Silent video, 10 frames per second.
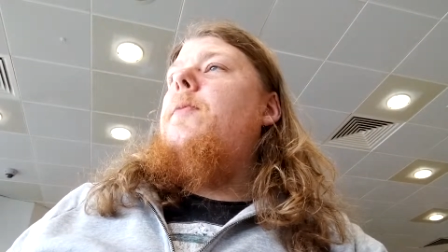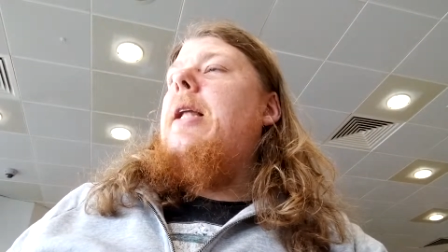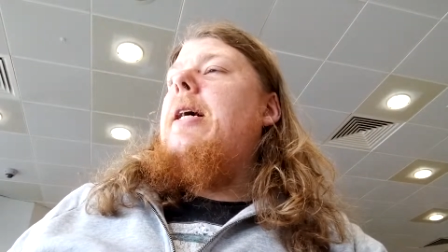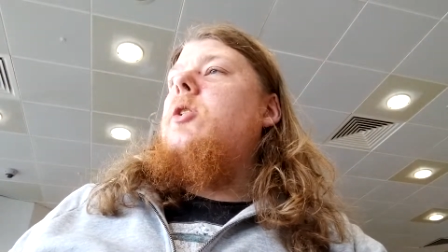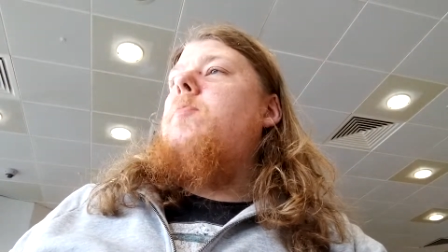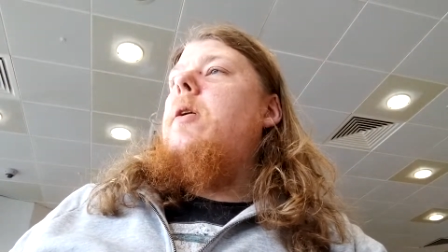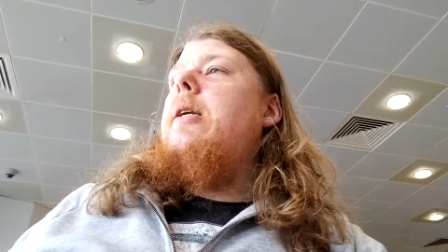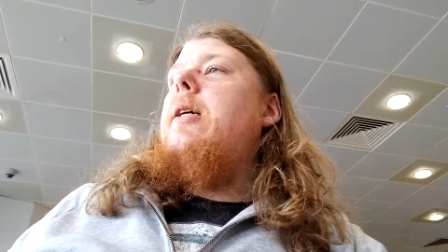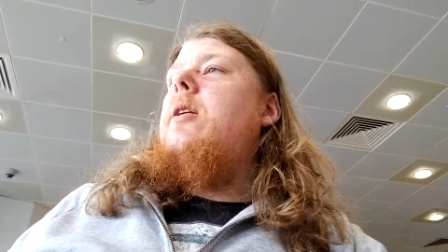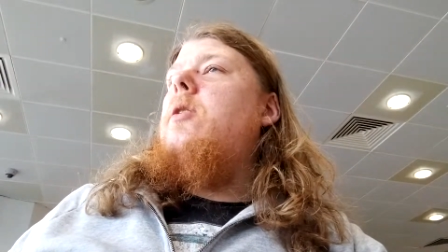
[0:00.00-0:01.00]
last
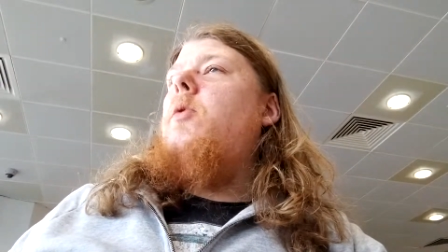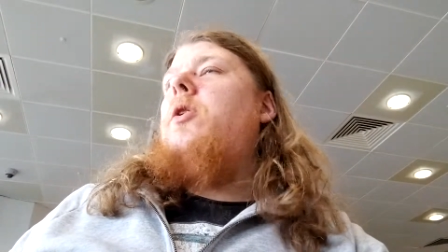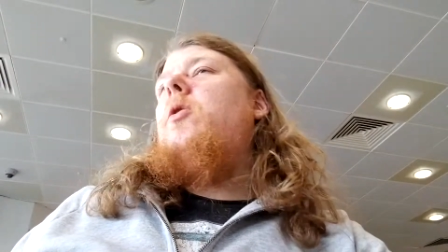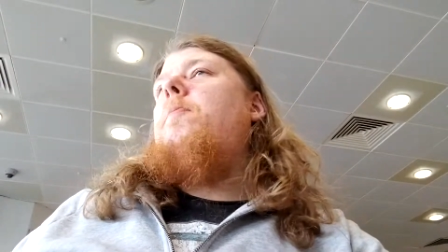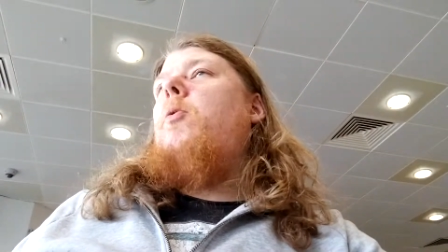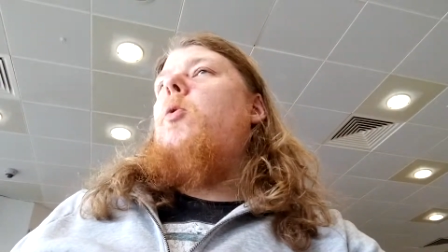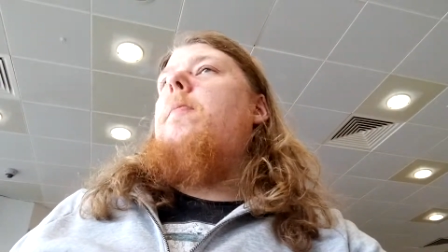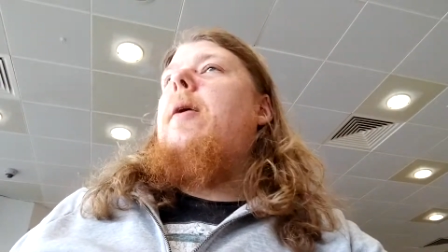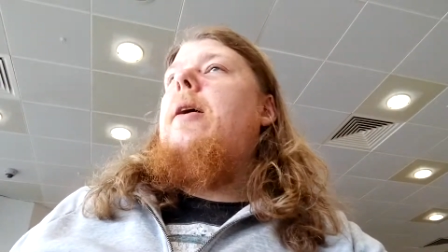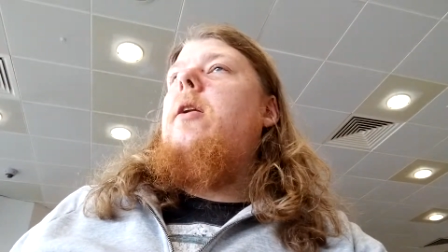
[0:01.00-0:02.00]
Monday, didn't not bought
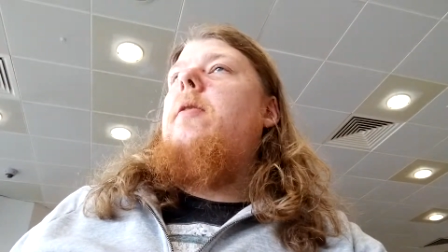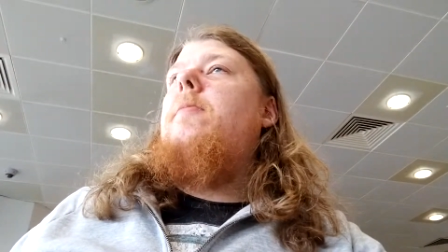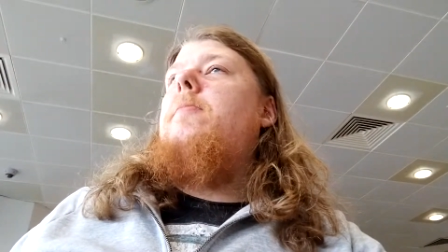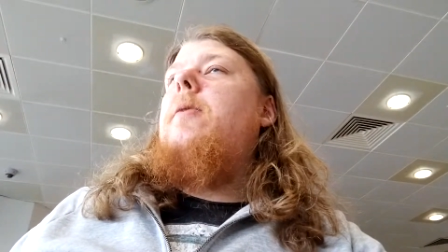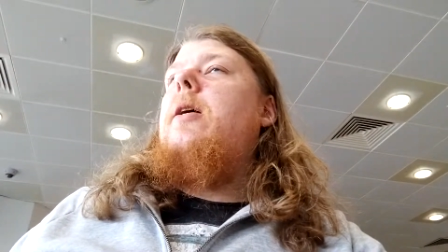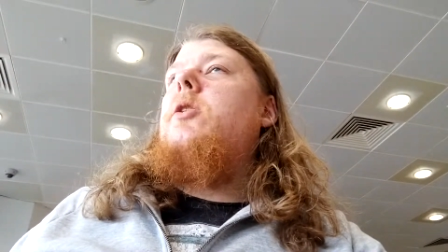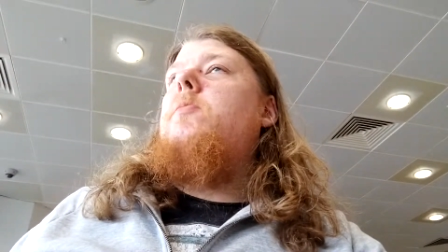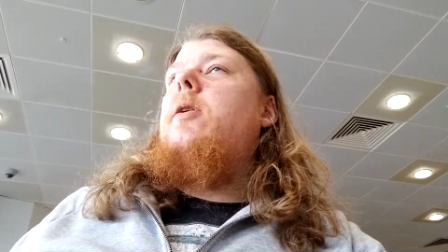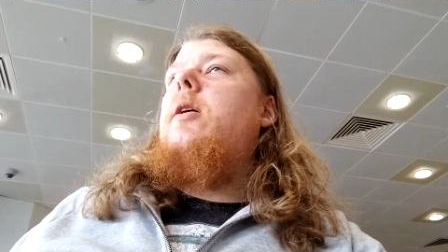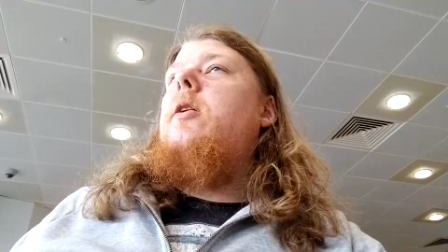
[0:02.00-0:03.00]
it um,
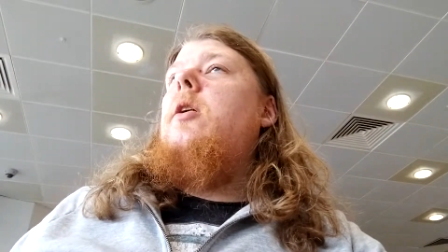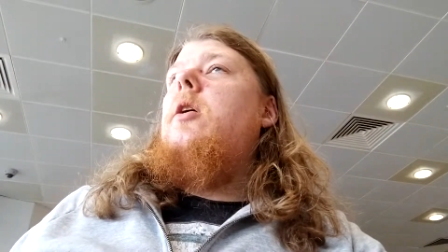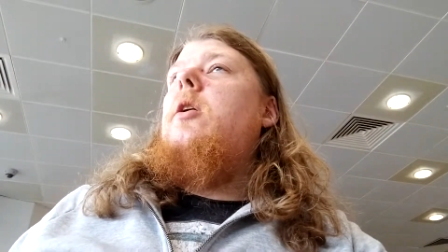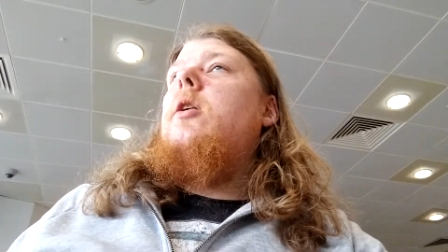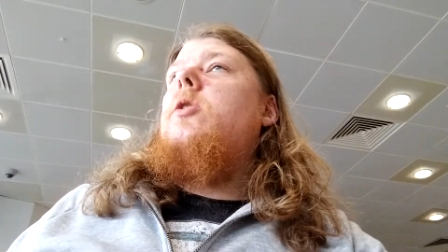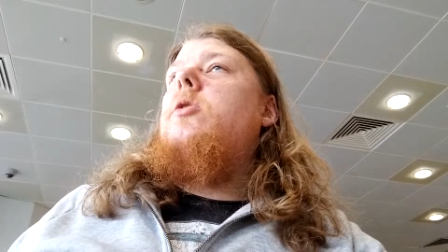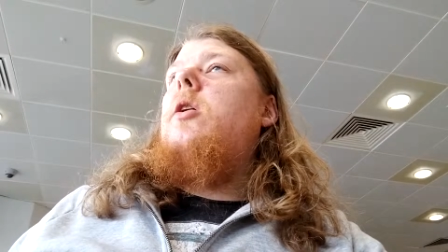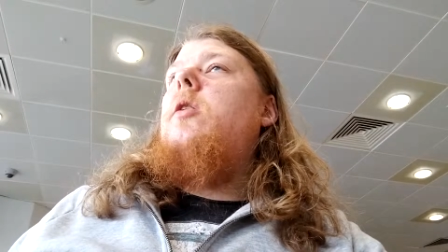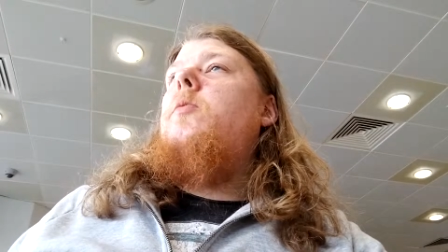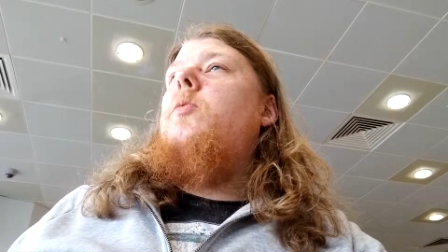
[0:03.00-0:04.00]
last Monday because
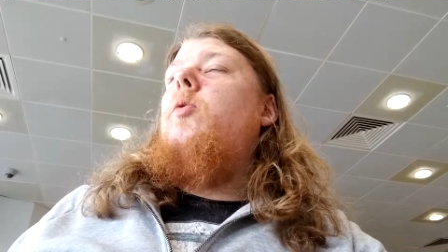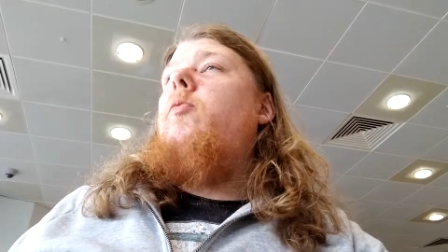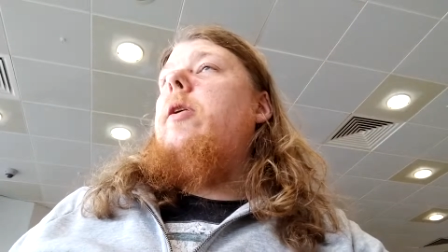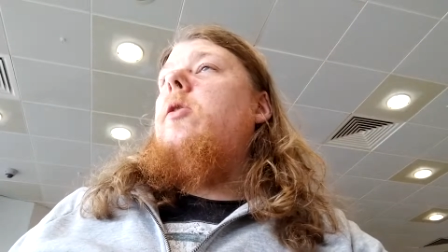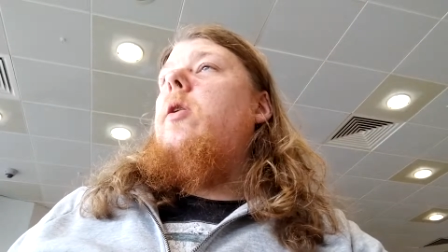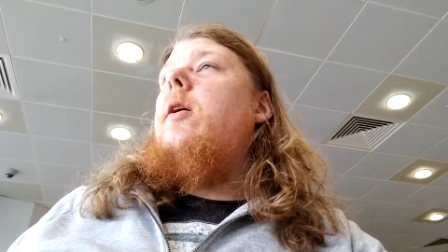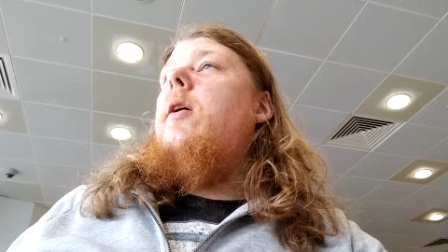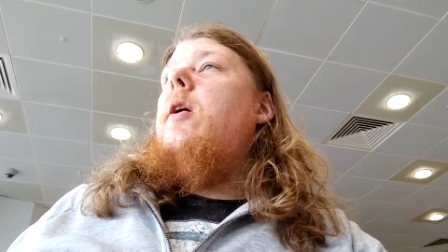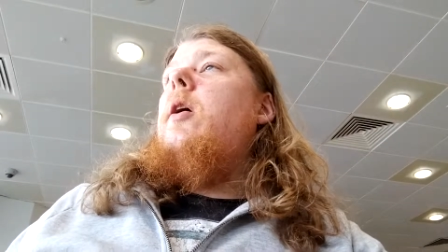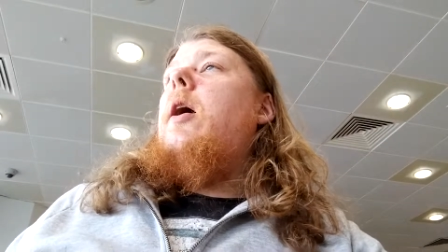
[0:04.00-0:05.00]
um, we already got it.
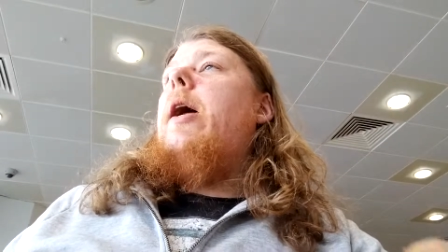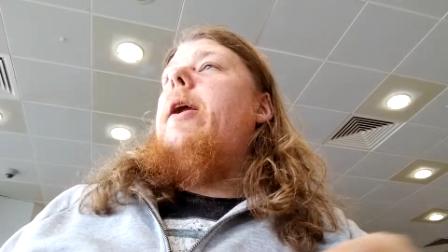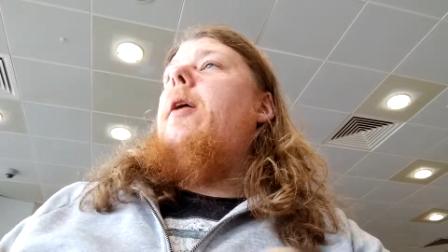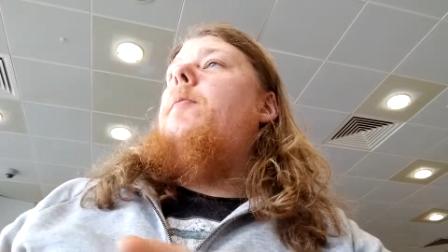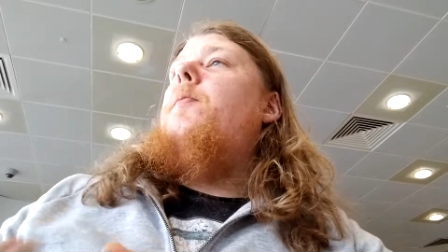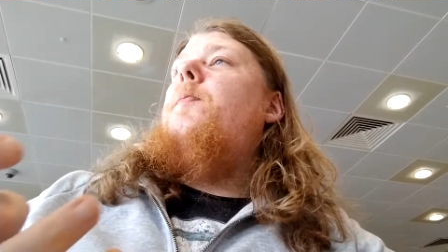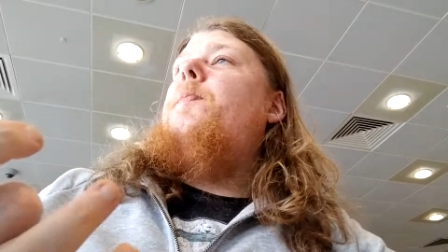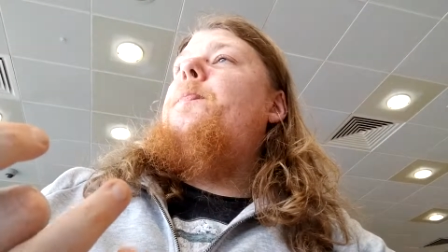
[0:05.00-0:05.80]
And then, um,